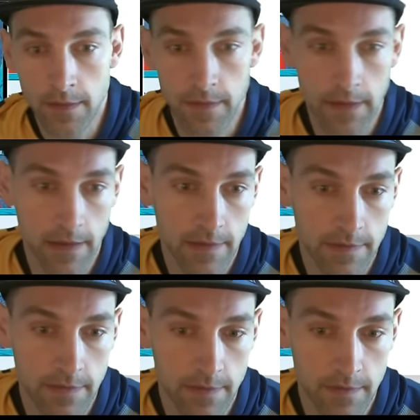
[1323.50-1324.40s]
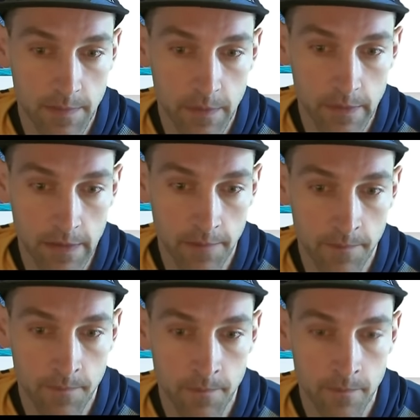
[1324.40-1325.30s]
I think I can start spewing
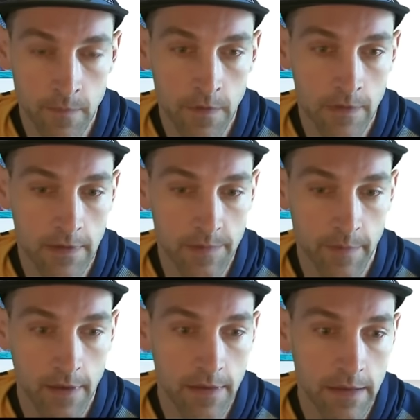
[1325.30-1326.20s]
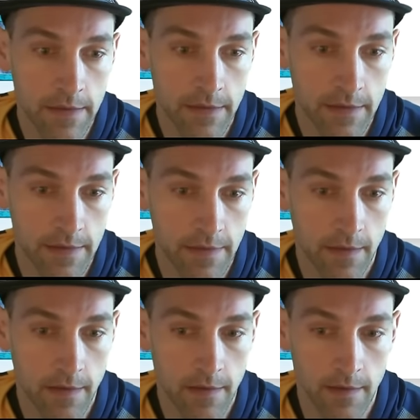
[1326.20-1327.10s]
them. Let's Modern Age and
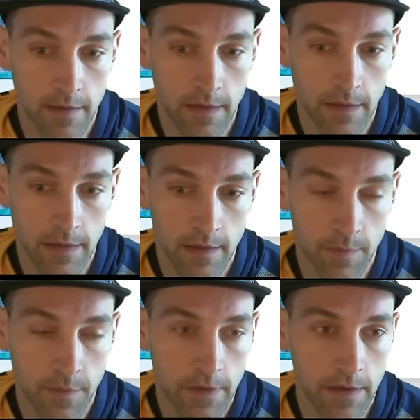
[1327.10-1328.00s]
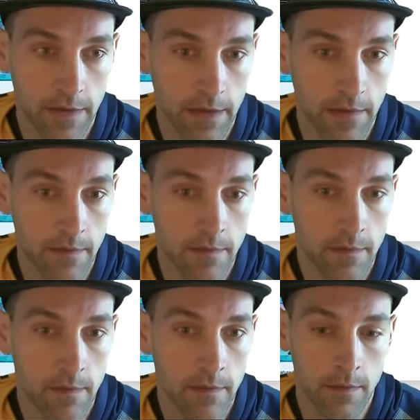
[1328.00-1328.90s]
discard the Preordain.
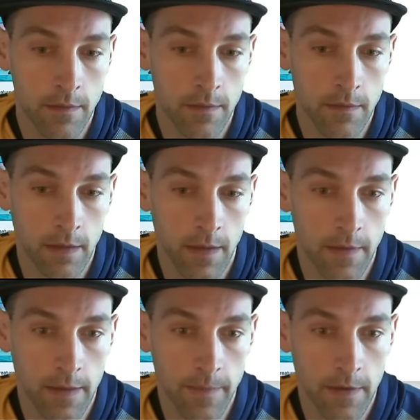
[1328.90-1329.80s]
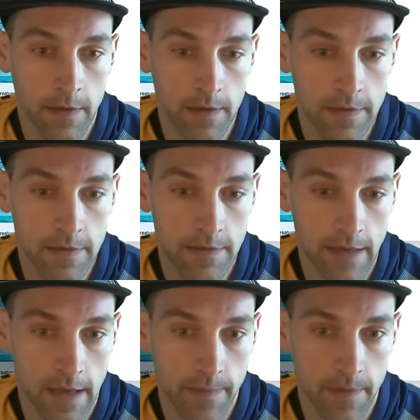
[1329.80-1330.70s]
Then I'm gonna
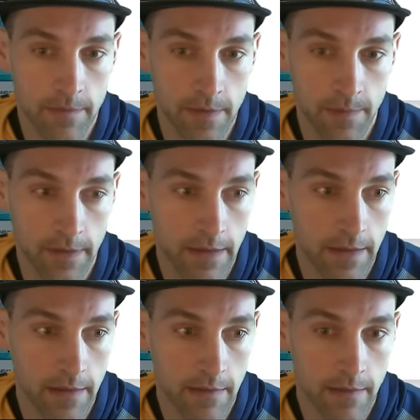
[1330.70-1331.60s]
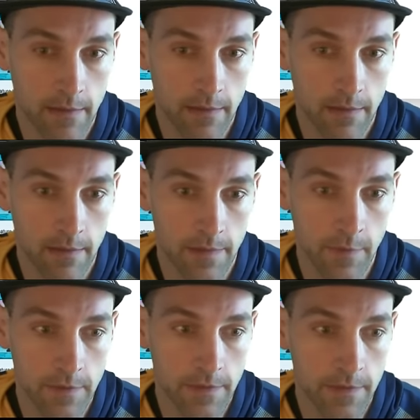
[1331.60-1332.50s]
snap and replay the
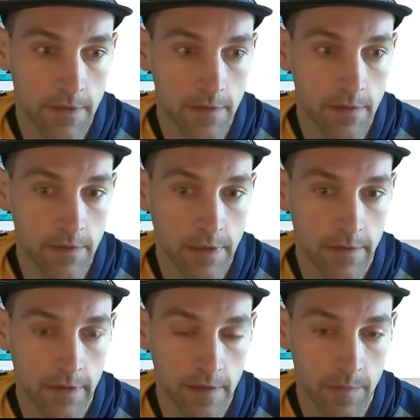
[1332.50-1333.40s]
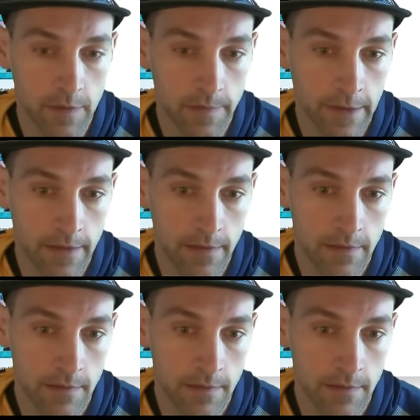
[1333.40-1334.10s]
Mulldrifter, Drifter, generating a blue mana.